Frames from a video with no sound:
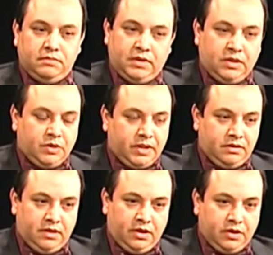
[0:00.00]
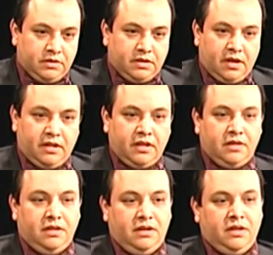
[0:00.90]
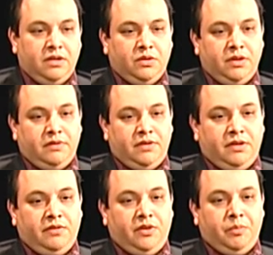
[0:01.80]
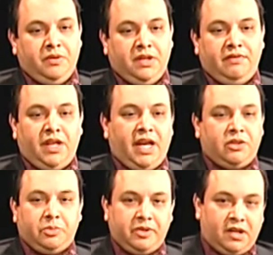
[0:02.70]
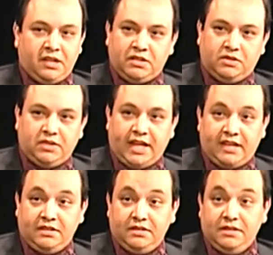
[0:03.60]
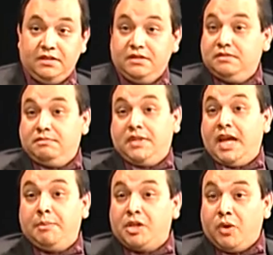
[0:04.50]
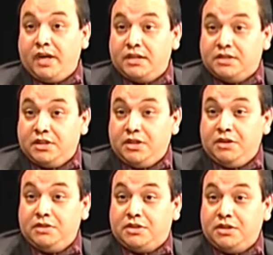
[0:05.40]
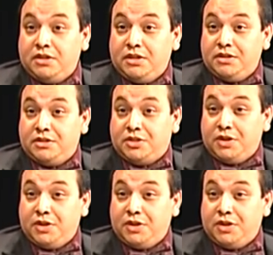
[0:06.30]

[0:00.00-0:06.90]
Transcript: you can you can say that you know if, if you believe the anthropological data, mm-hmm. they immigrated to the to the, to